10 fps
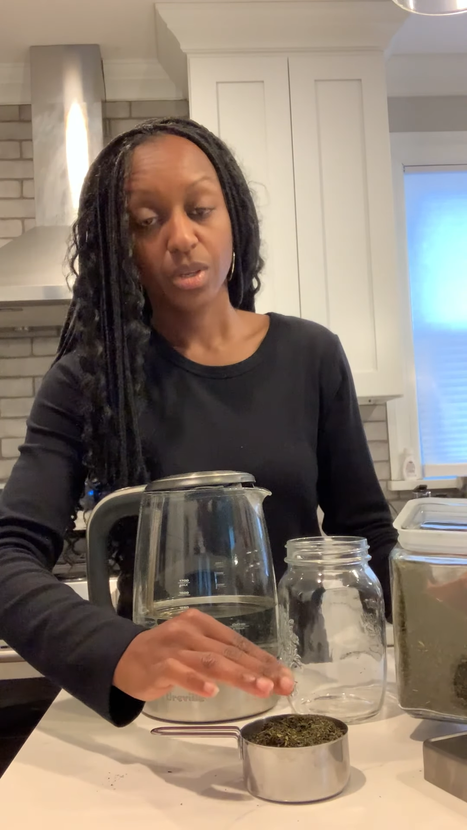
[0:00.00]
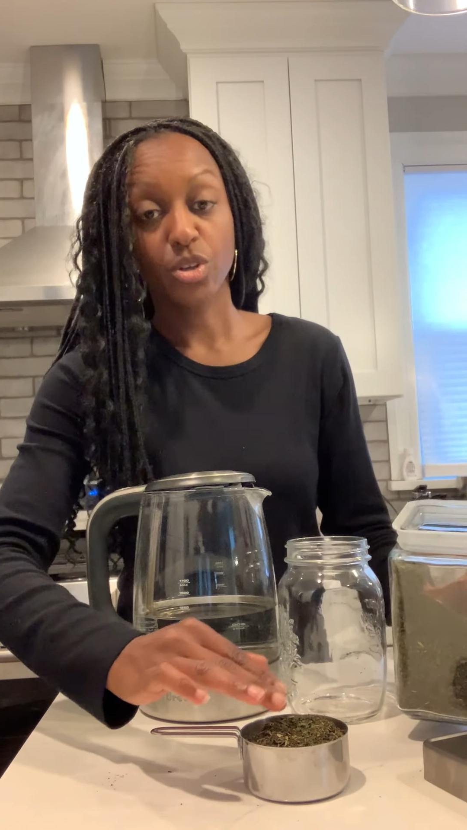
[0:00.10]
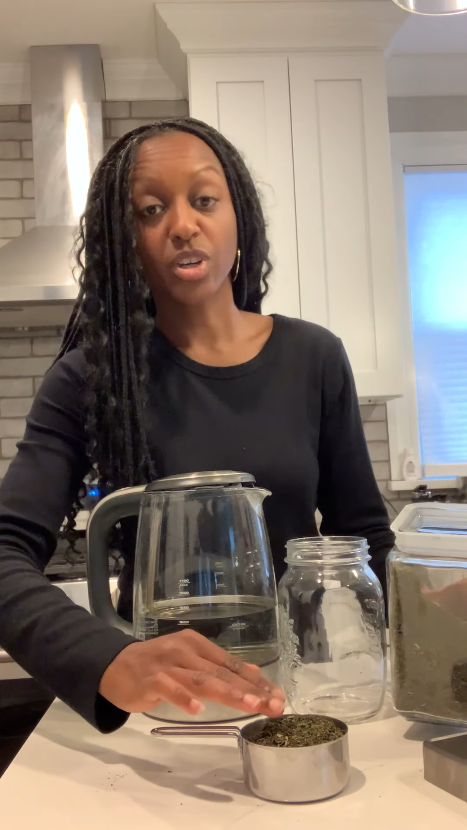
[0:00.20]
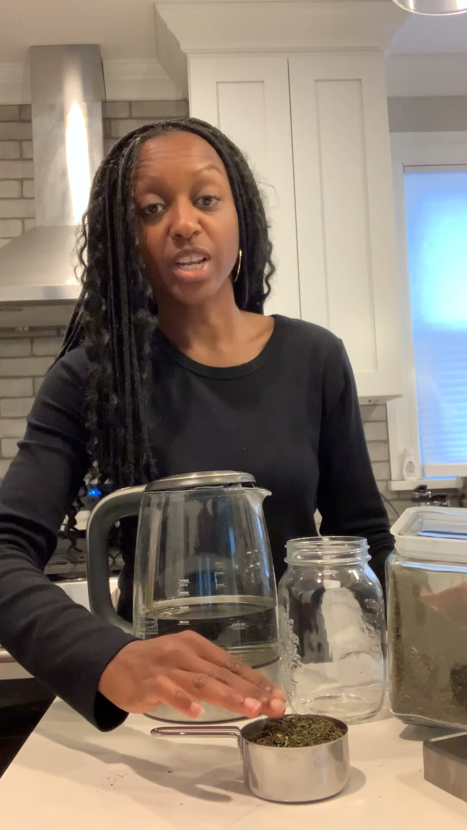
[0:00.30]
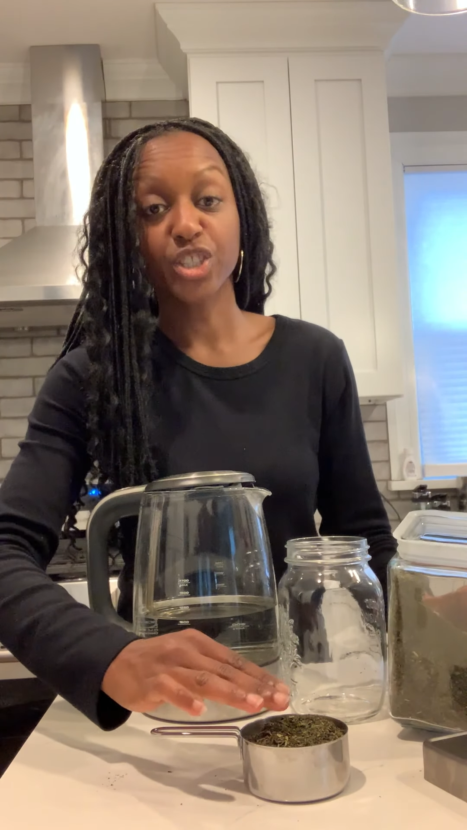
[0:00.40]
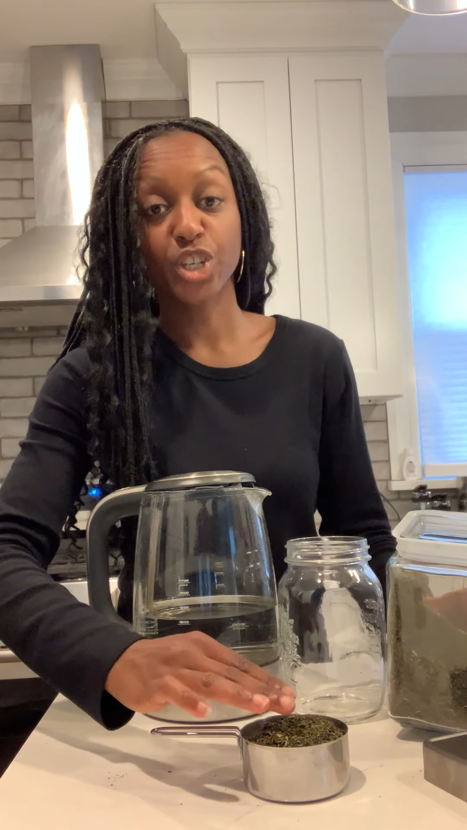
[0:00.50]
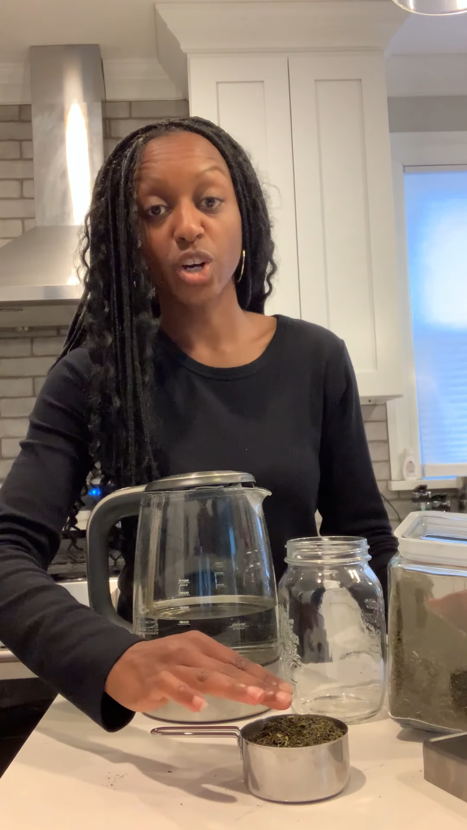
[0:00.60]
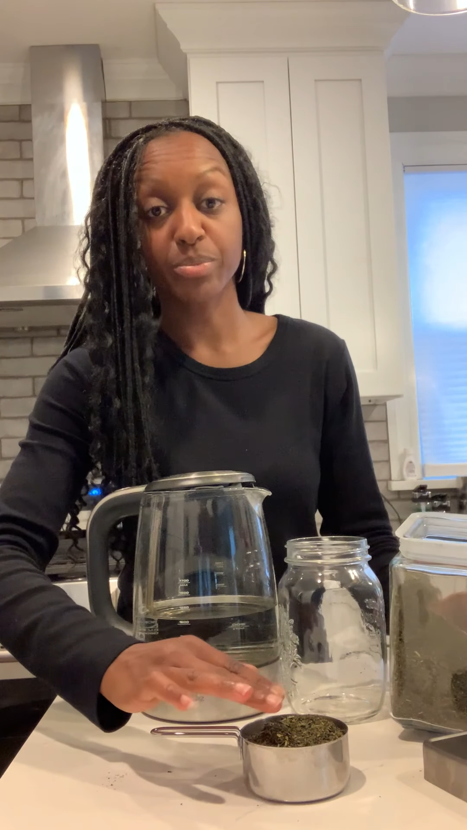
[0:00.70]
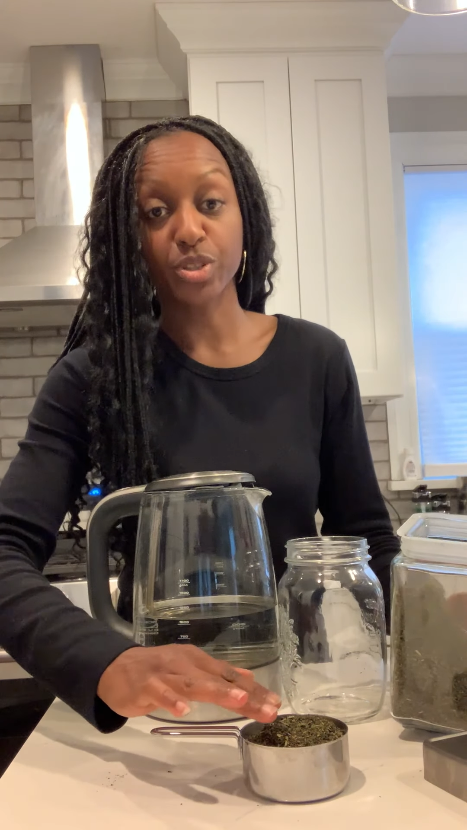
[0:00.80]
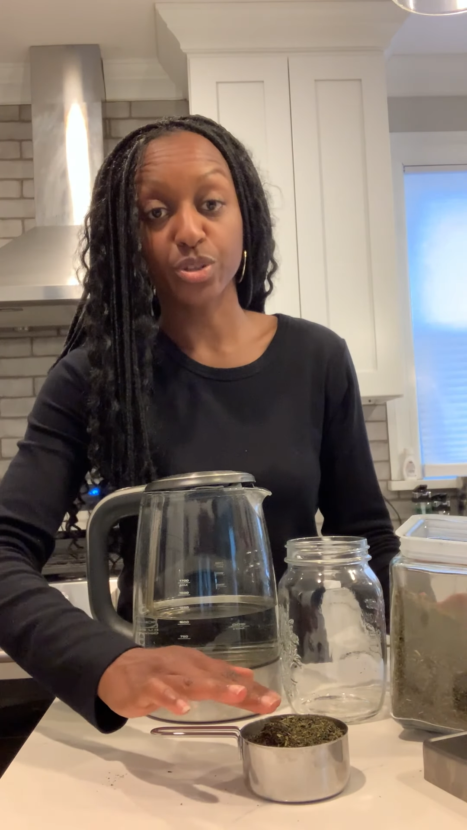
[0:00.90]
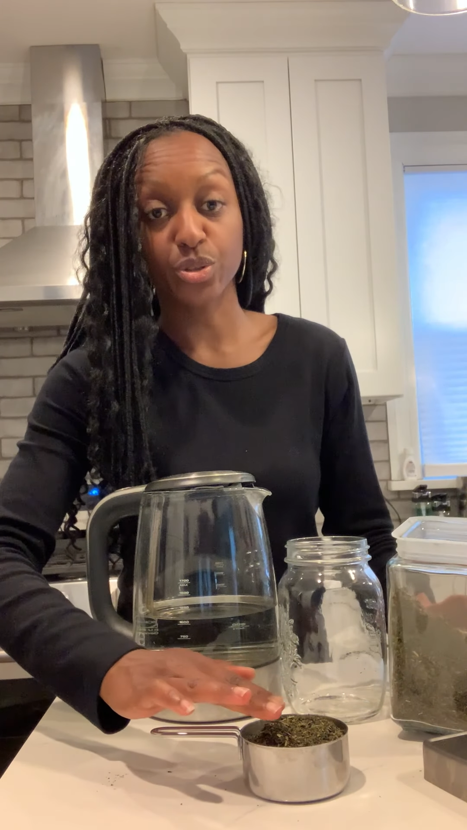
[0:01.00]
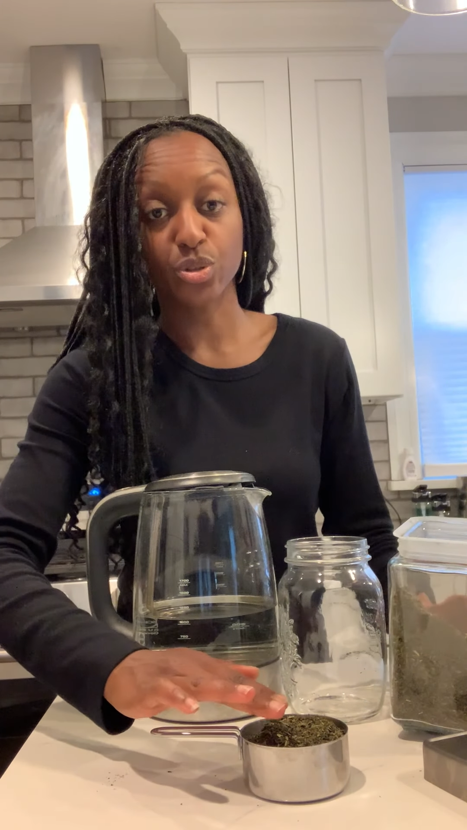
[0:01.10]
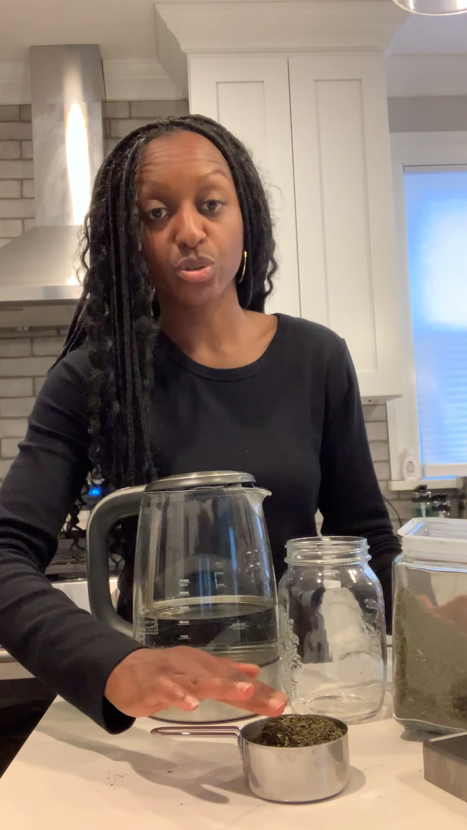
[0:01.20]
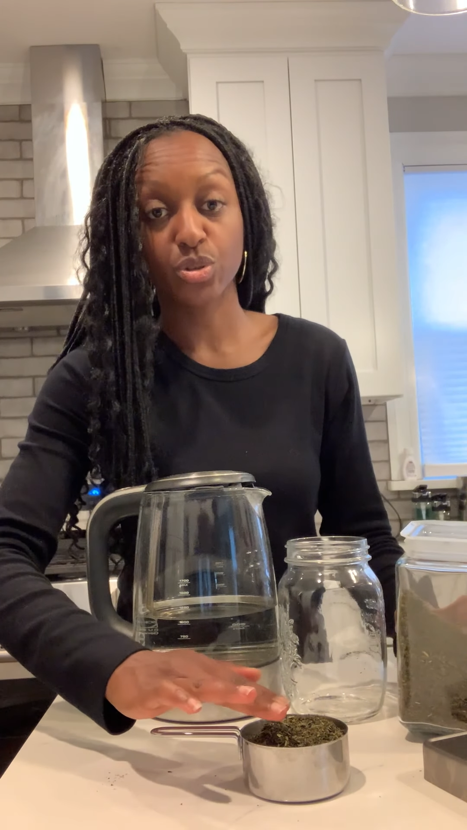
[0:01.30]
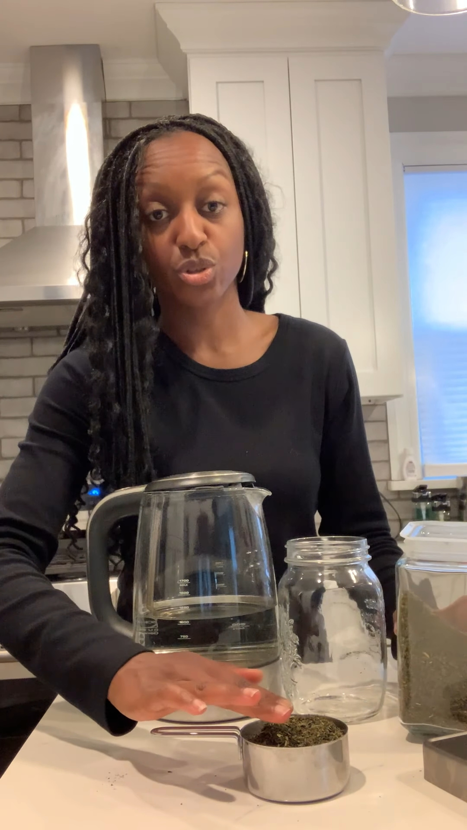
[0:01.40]
You can actually go up to
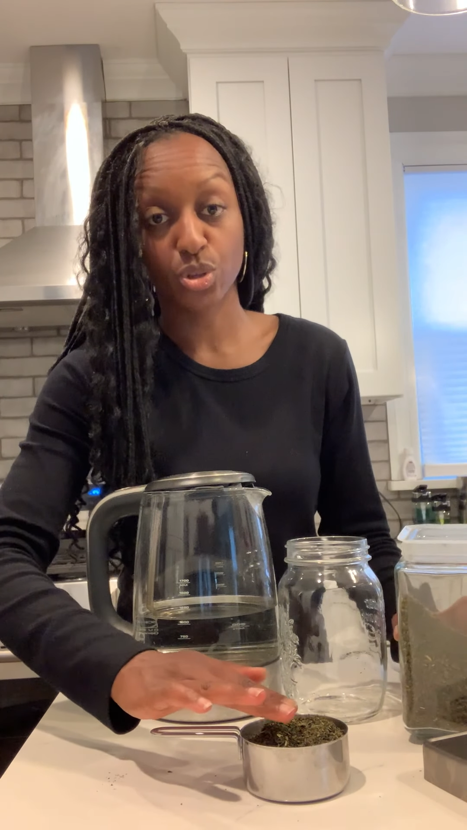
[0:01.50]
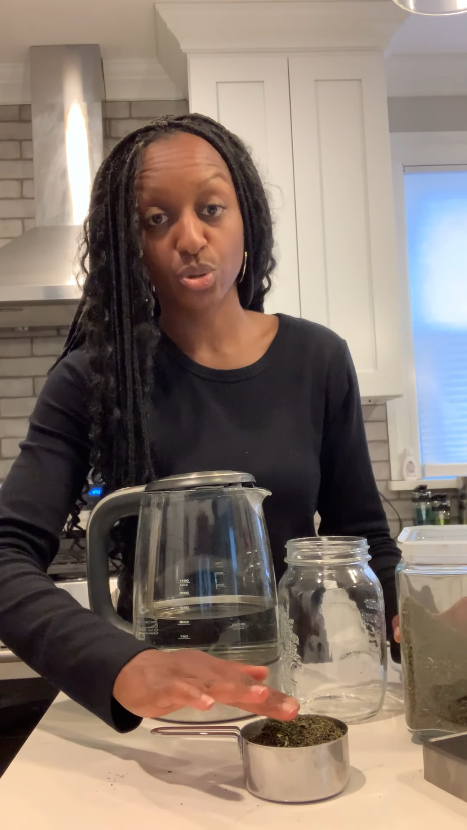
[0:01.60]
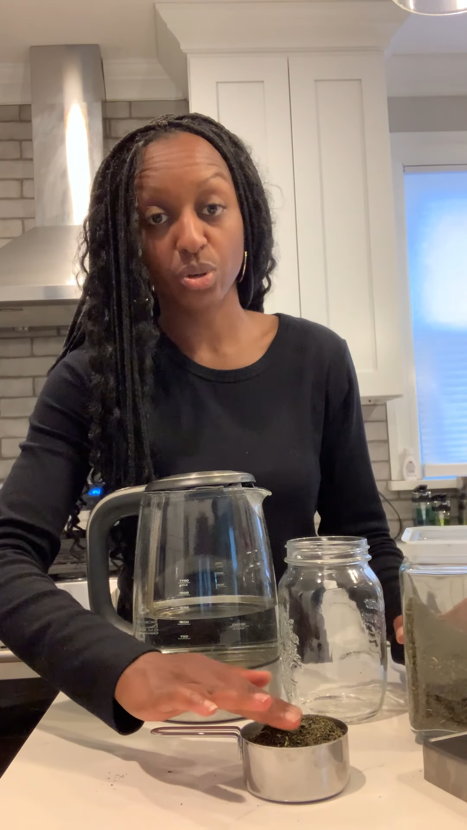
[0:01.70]
2